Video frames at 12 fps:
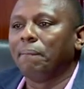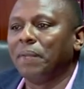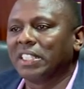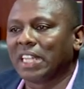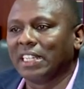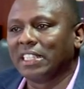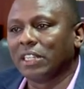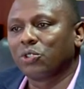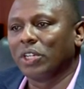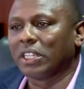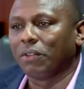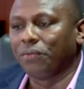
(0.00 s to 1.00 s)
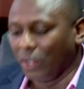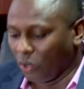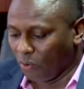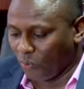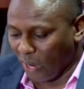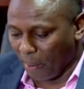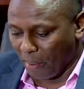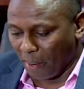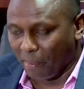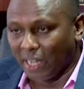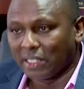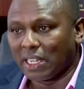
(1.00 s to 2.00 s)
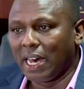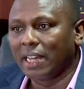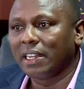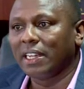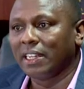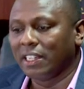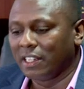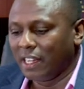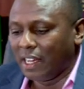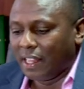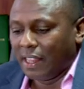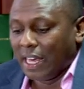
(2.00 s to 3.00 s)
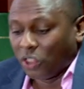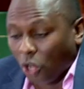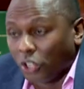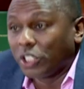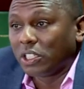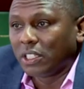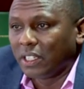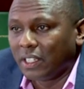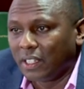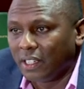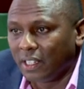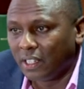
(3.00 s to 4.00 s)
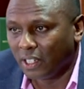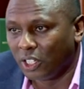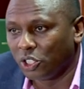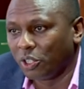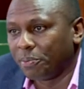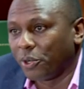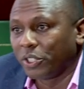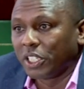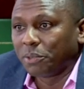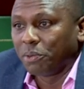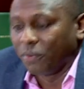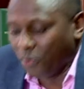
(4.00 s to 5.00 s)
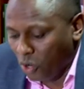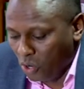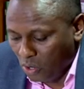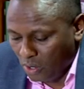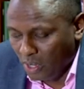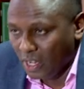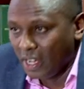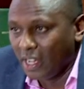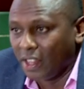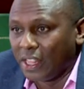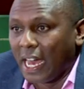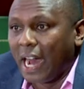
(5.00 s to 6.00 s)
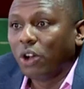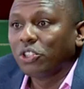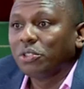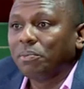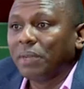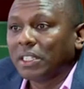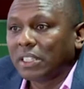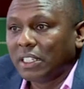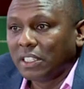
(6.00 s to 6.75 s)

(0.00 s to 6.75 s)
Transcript: Basically, just to get a feel of where members are and uh, their thoughts into the process before the House makes a